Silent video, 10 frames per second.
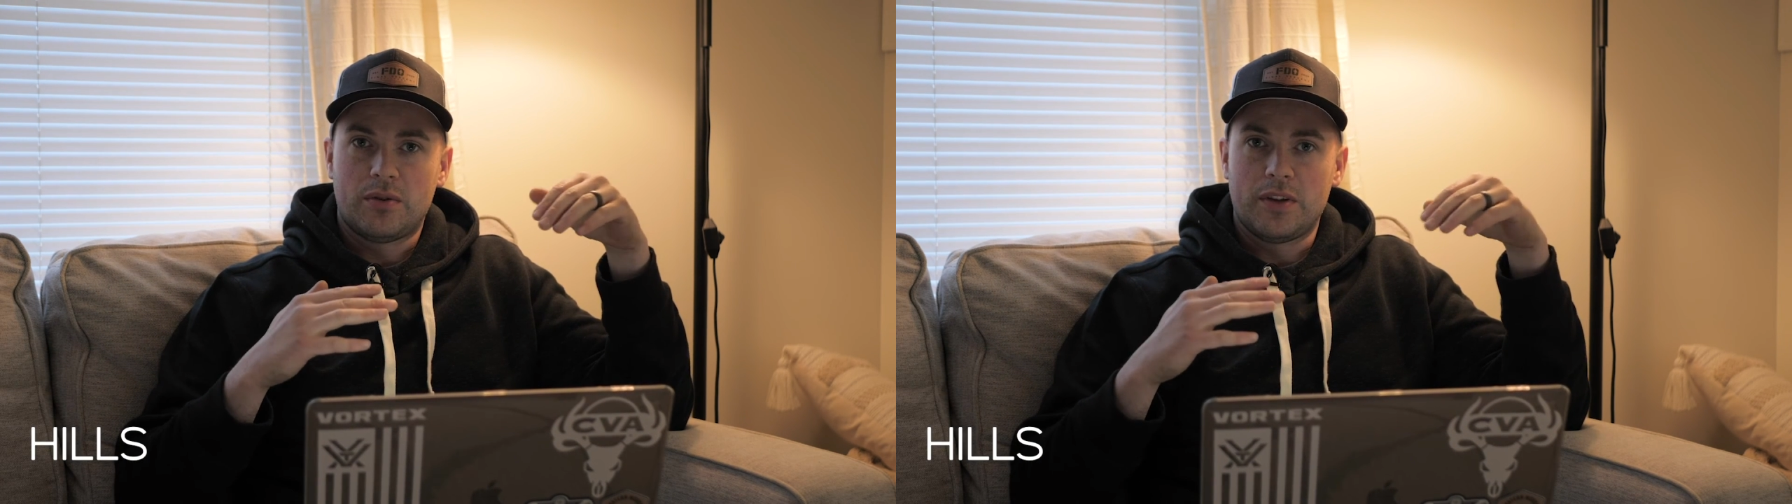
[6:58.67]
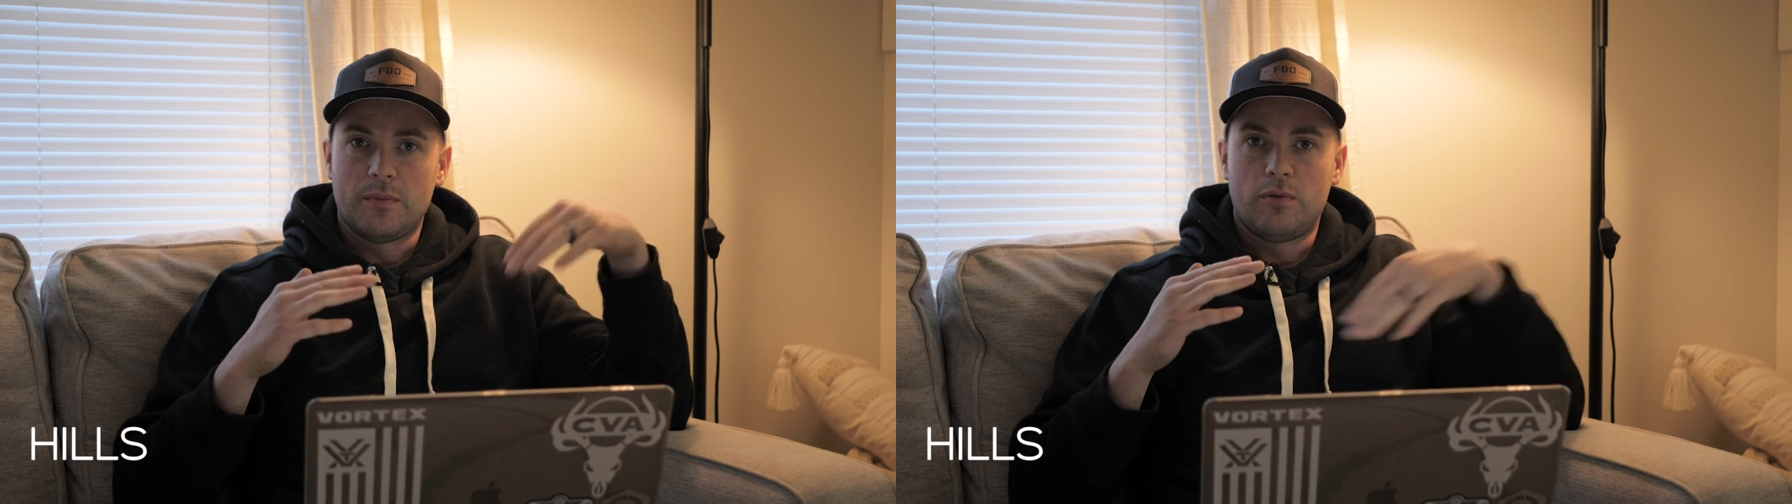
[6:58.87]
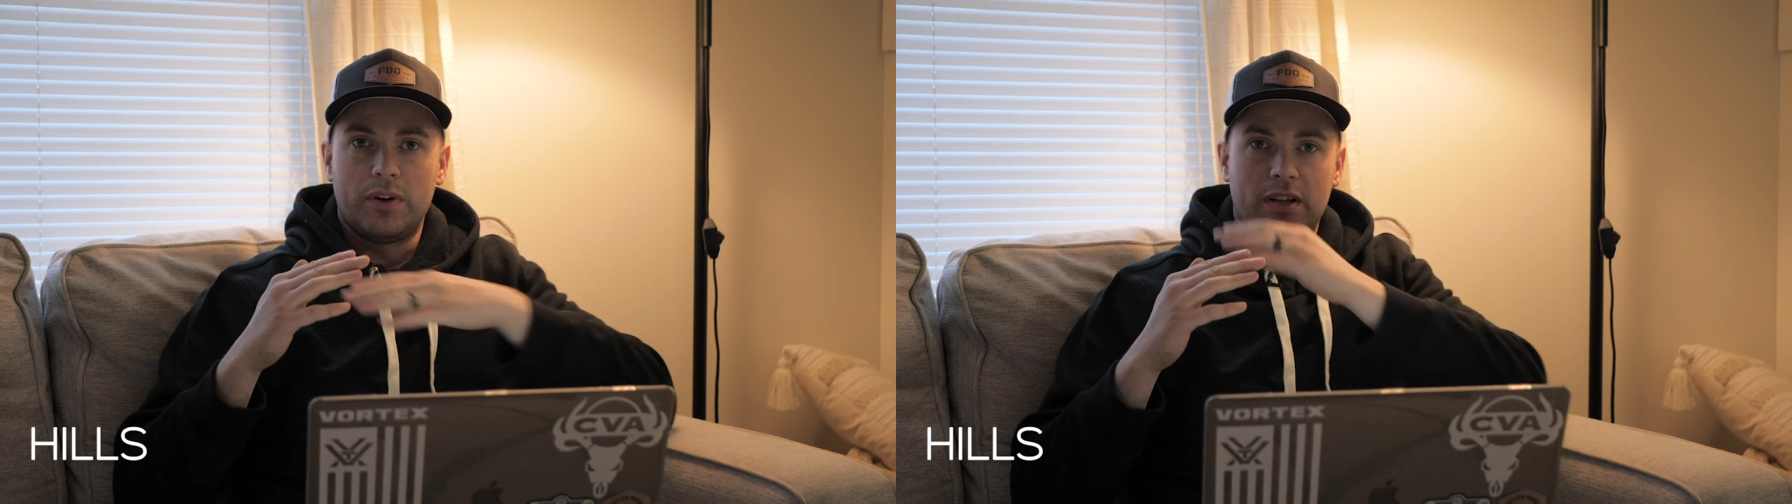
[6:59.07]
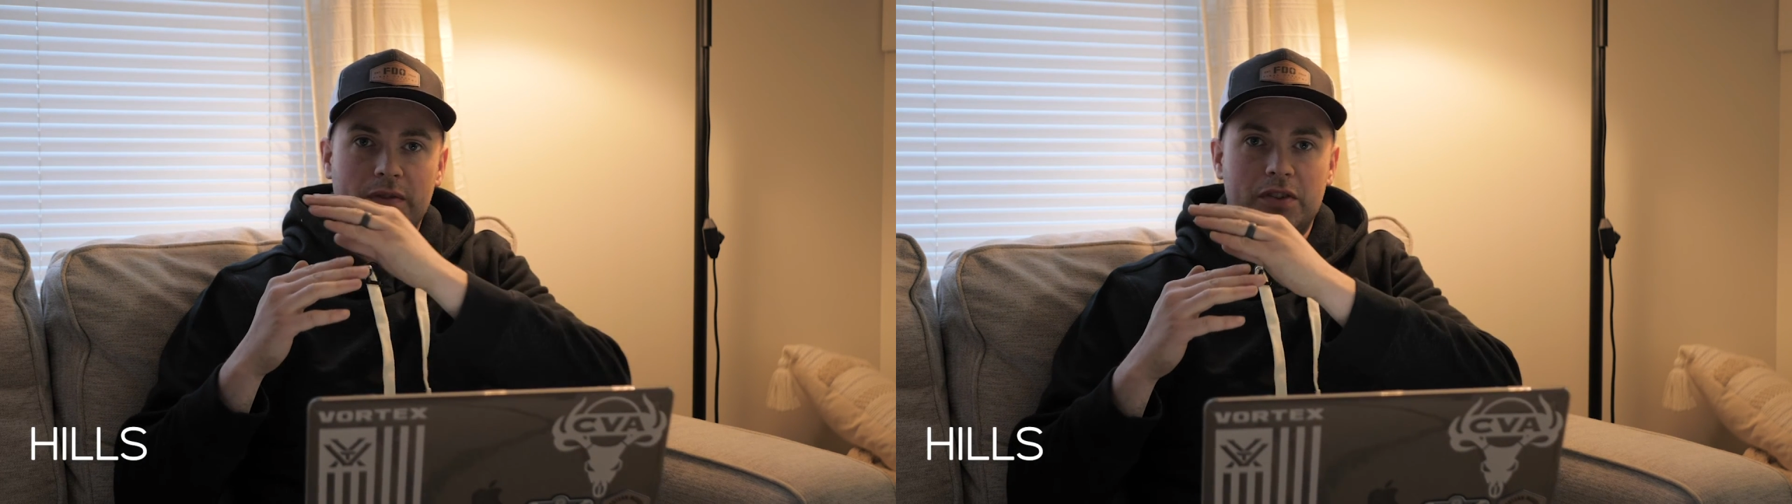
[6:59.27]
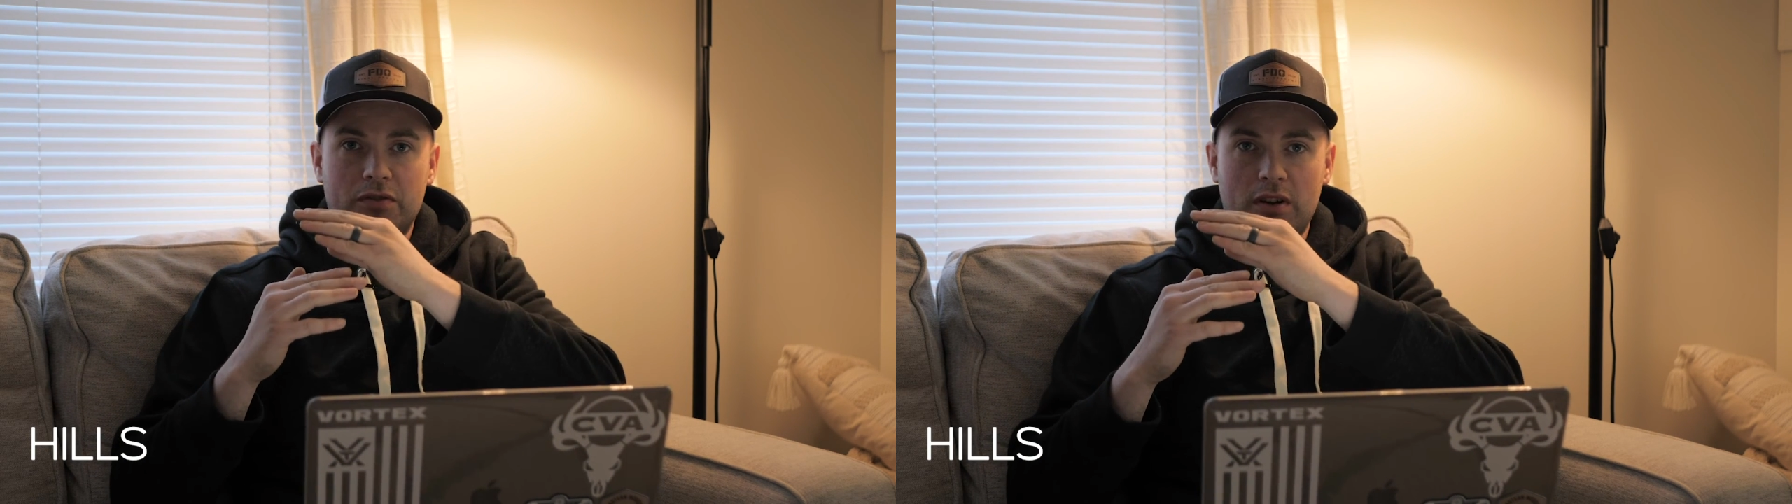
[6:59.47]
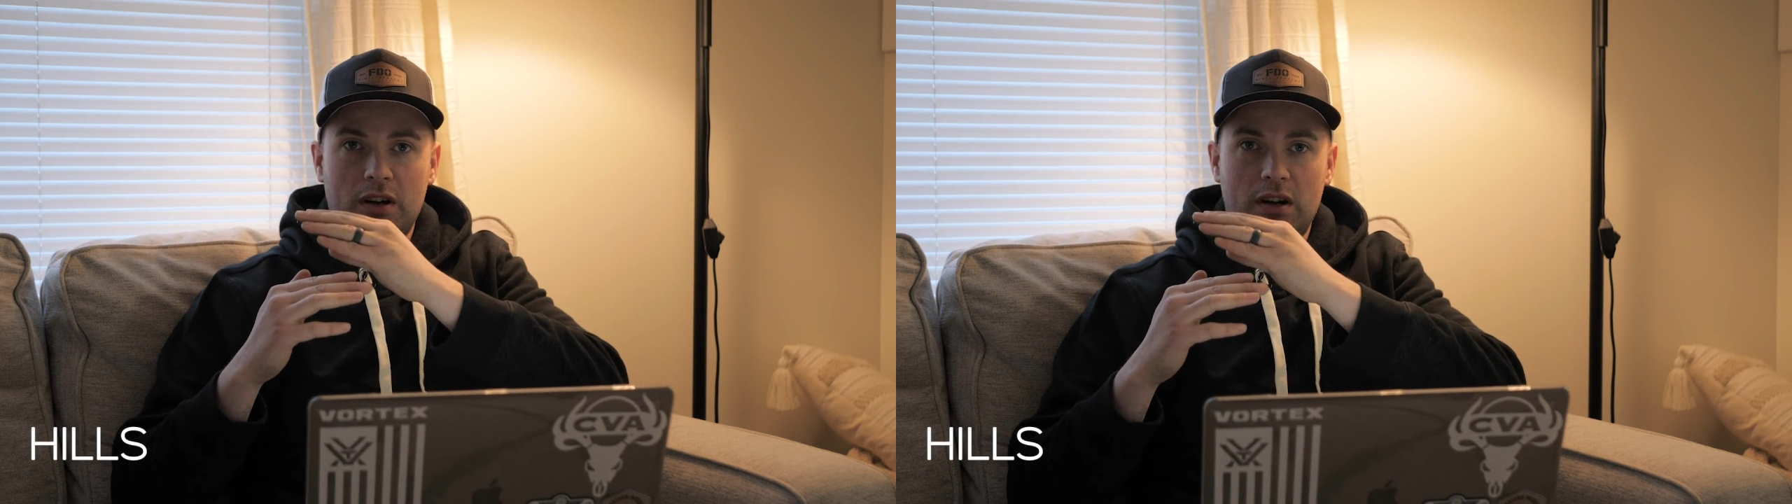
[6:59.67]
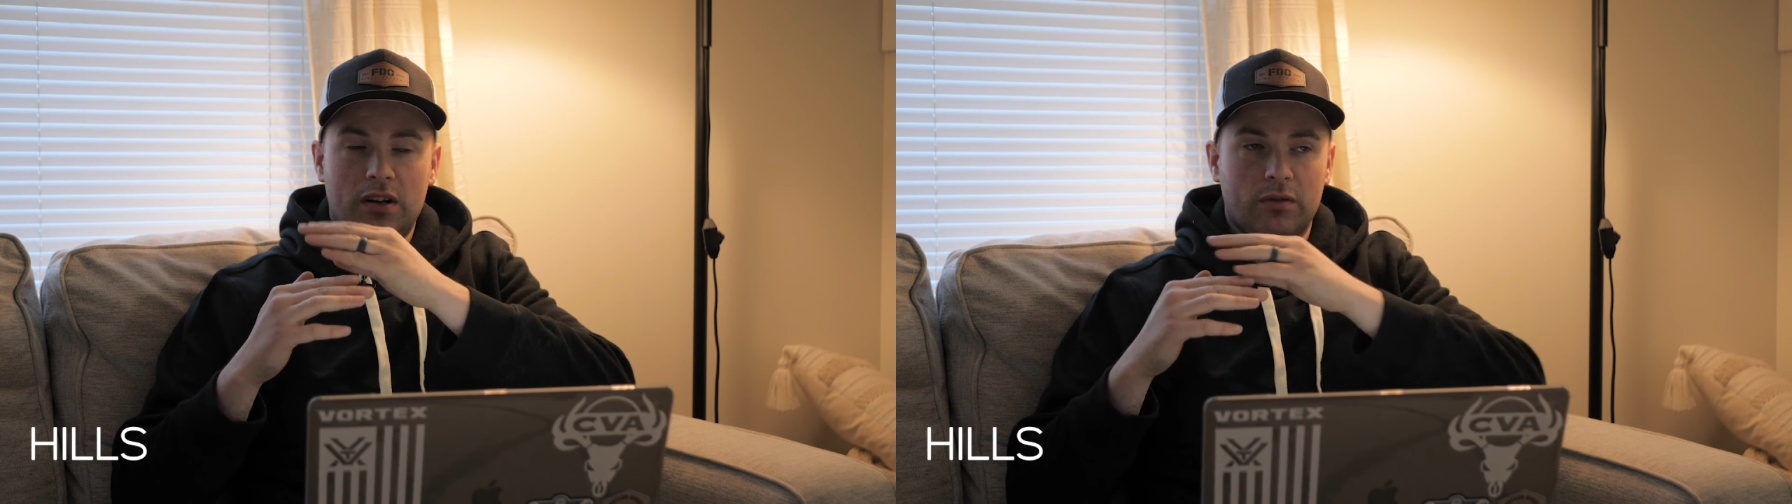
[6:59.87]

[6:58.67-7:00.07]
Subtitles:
or the point of a draw